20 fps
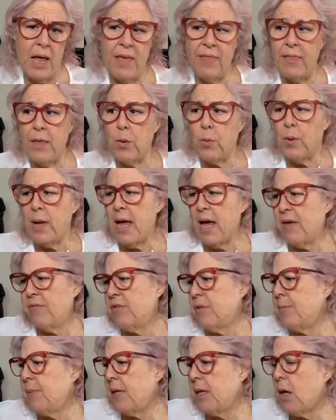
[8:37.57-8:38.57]
and then we have
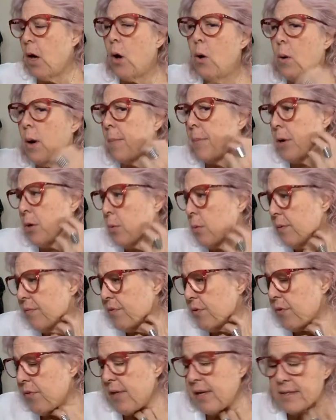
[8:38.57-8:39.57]
to be, I better
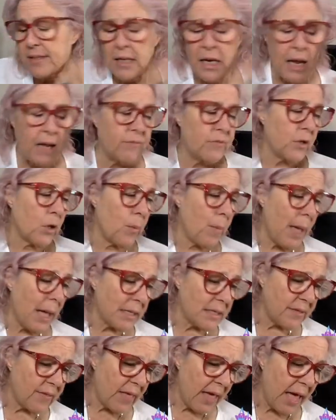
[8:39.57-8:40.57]
review this, and I have to go
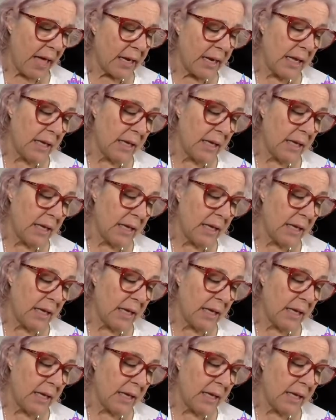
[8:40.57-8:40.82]
back to that.